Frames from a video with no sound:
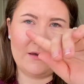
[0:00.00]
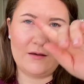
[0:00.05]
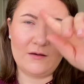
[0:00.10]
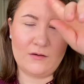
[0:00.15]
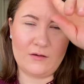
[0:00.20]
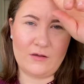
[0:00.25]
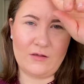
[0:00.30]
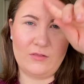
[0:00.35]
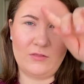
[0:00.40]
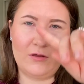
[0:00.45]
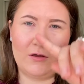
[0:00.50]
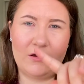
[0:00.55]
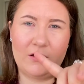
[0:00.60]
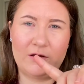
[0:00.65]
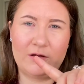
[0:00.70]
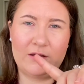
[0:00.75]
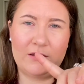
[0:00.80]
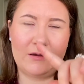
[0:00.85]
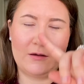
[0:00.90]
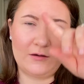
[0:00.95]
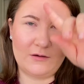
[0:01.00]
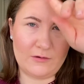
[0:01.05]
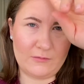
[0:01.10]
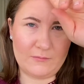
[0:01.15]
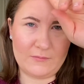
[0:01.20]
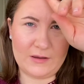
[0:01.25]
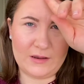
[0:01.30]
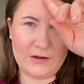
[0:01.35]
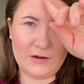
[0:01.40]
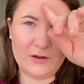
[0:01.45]
along
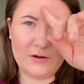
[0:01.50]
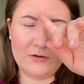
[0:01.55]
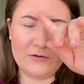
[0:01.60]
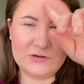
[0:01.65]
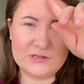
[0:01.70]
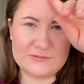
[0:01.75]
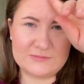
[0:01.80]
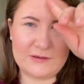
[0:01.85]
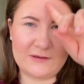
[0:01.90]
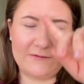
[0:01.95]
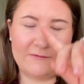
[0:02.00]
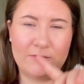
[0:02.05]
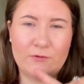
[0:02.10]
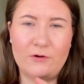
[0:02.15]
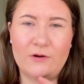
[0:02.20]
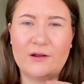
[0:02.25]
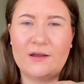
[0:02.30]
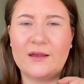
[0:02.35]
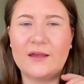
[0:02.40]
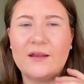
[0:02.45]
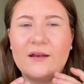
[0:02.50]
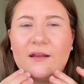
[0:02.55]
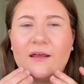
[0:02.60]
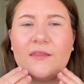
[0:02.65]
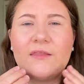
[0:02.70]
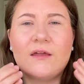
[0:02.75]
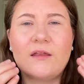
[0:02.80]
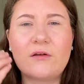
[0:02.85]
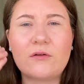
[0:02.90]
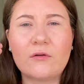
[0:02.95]
my nose, my forehead,
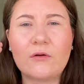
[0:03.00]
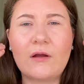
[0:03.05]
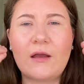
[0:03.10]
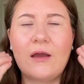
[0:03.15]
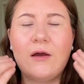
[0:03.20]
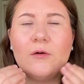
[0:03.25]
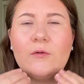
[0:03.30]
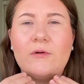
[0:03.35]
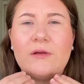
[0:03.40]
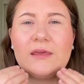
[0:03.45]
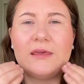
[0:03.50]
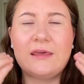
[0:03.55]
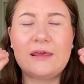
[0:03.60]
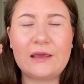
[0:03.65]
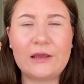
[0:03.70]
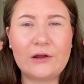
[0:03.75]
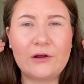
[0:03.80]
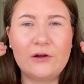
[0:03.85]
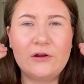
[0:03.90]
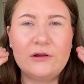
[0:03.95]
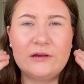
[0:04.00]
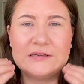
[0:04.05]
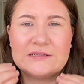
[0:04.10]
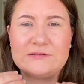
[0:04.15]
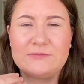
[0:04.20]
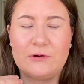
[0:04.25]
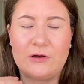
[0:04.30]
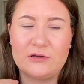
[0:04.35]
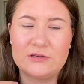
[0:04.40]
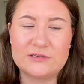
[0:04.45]
and then out here
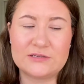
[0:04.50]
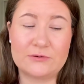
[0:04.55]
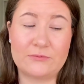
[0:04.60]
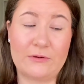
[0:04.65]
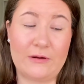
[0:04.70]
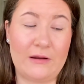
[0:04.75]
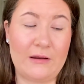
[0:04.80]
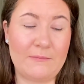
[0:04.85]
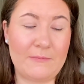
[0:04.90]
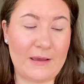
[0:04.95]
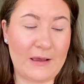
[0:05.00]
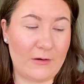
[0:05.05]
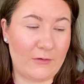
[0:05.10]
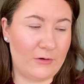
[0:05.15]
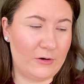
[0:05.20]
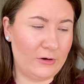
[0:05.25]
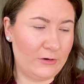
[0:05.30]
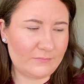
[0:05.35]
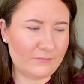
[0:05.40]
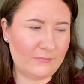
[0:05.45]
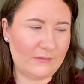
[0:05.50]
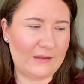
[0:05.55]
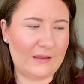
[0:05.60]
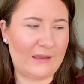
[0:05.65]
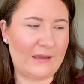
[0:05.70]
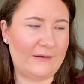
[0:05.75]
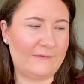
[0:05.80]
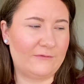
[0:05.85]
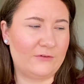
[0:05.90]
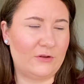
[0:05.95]
is also where I powdered.
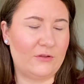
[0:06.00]
After